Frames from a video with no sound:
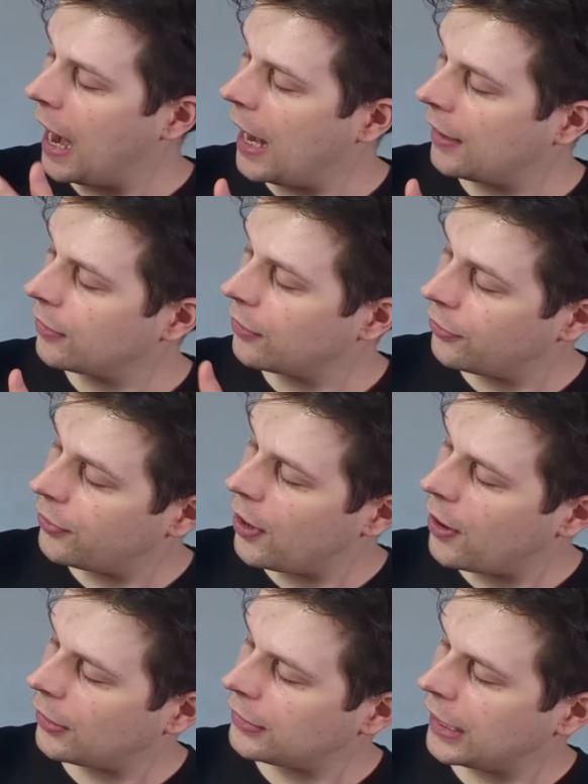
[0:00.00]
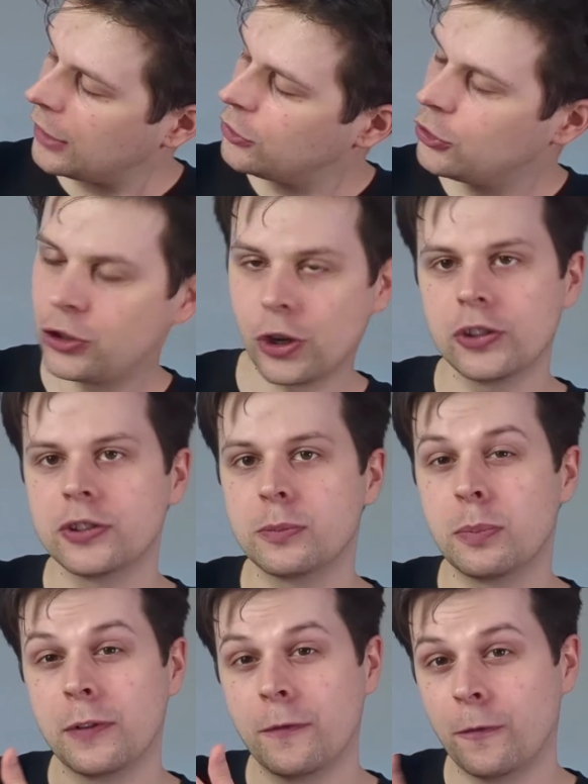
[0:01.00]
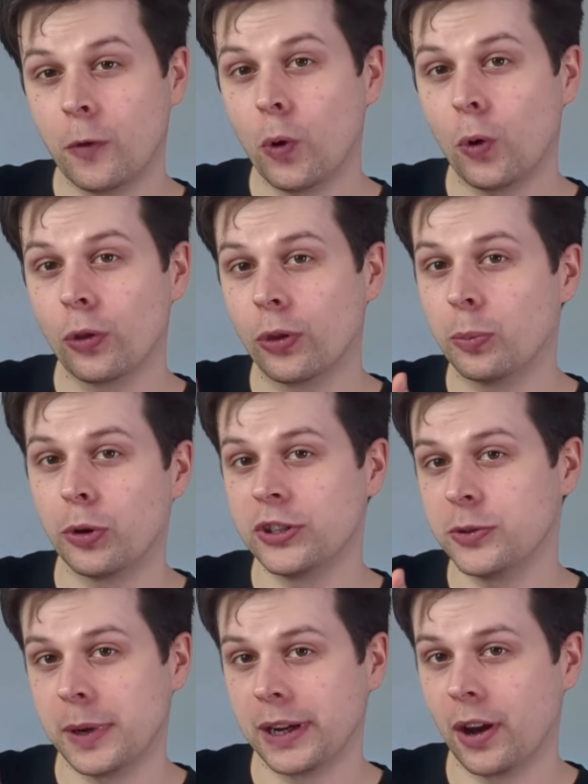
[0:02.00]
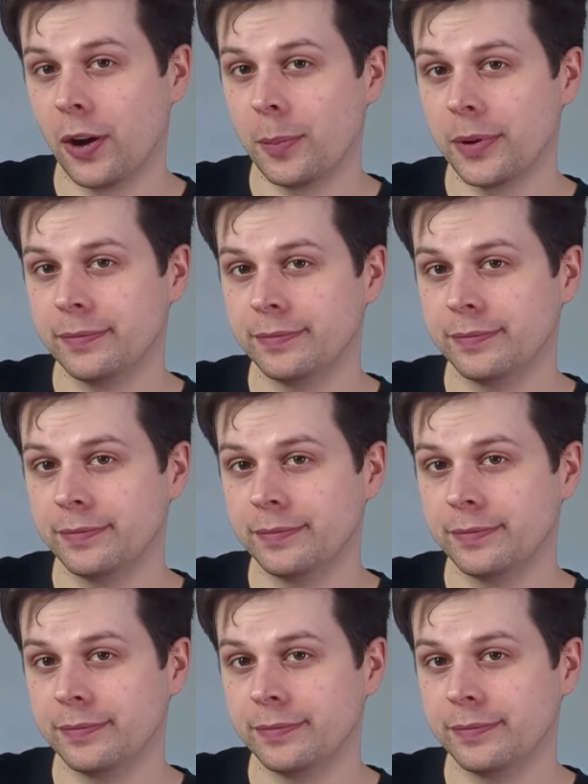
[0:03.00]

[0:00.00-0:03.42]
And the third is just before the bridge pickup.